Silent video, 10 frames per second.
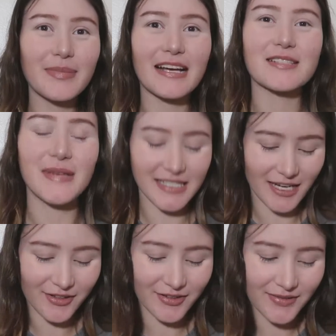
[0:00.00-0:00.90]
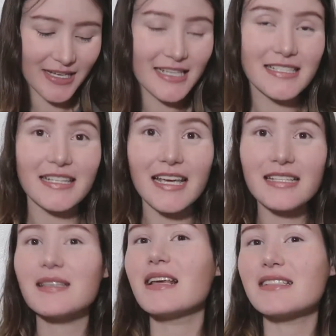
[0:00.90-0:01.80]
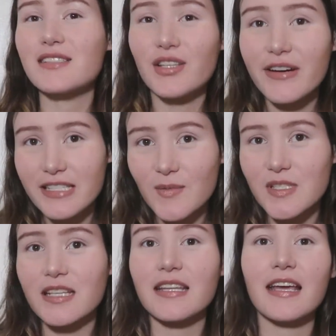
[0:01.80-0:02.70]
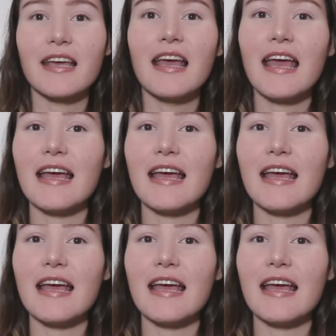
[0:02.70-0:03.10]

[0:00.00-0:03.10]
welcome back to my channel. Today's is Storytime Sunday,